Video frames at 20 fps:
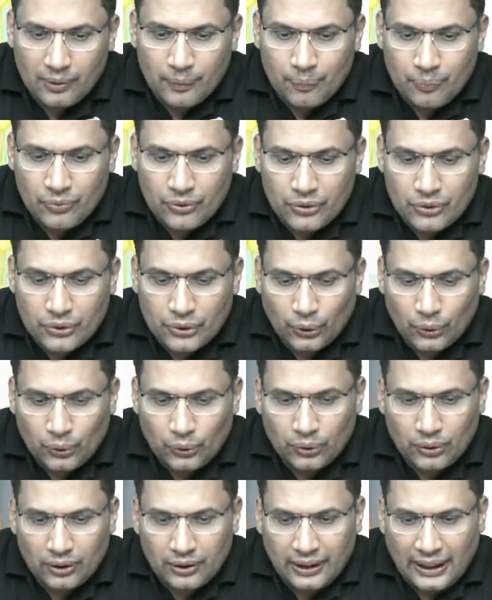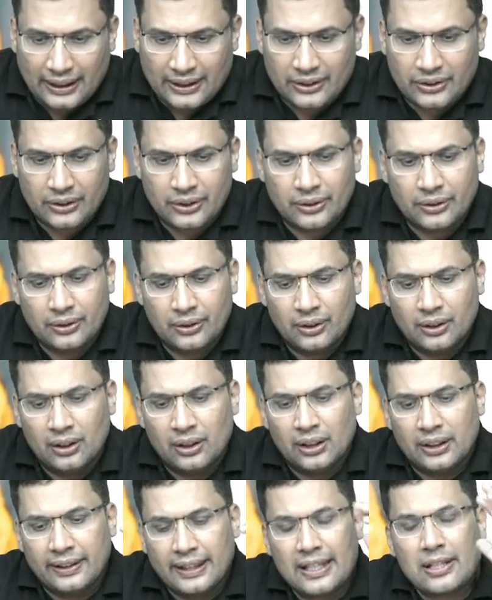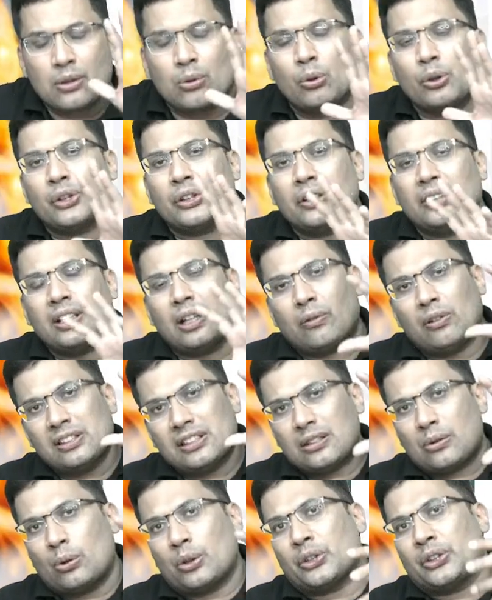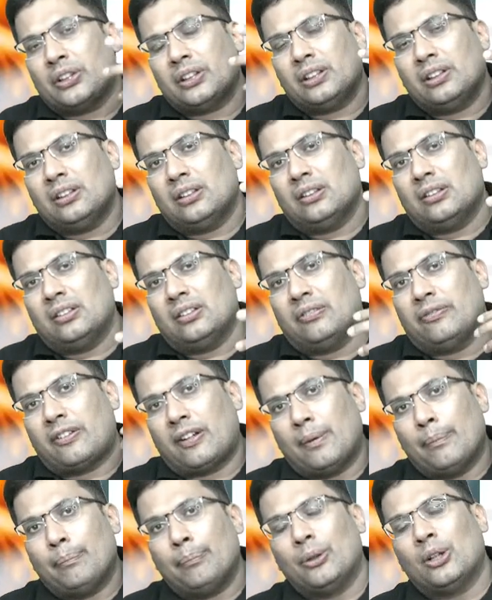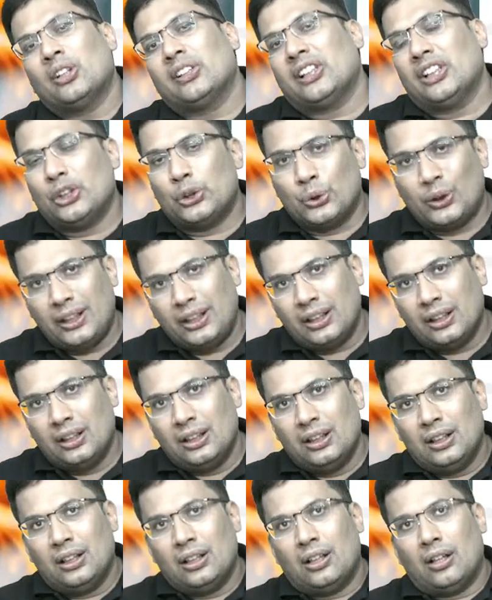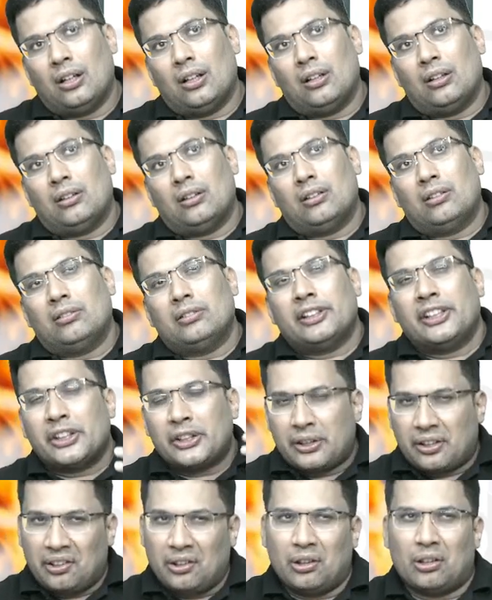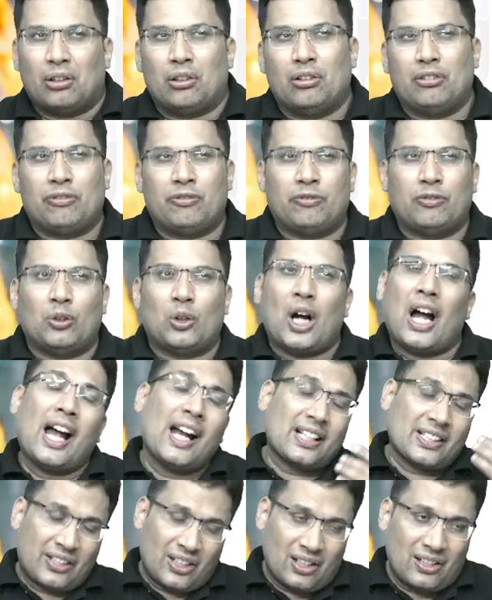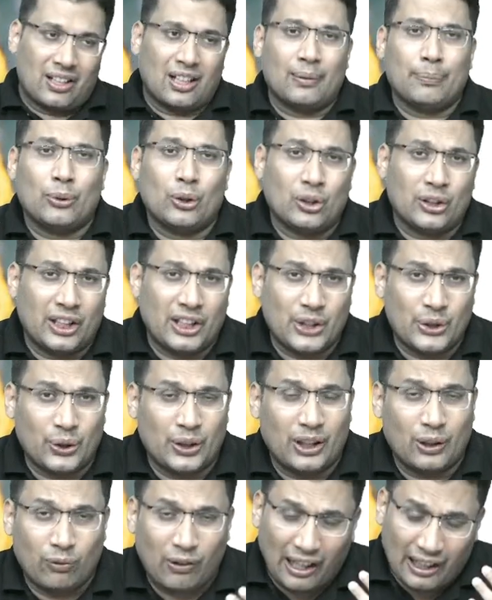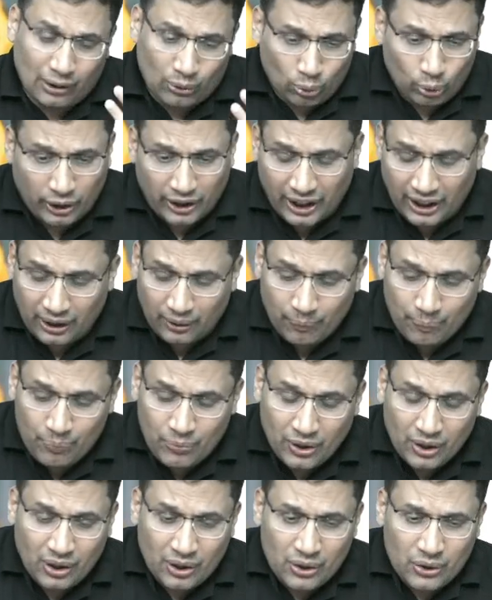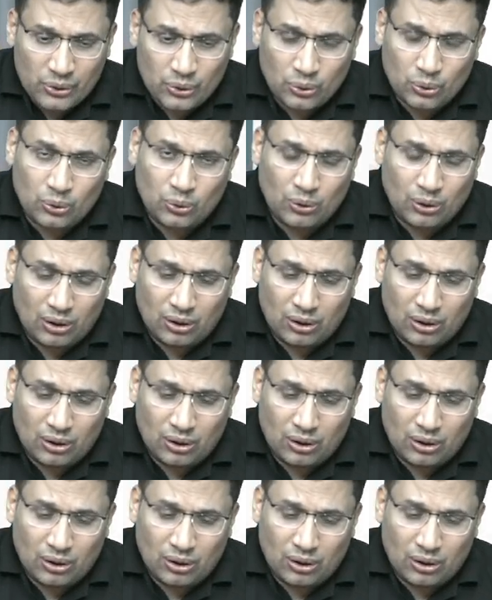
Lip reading: So, next question, there was a question from burn injury, history of accidental burn injury while cooking. So,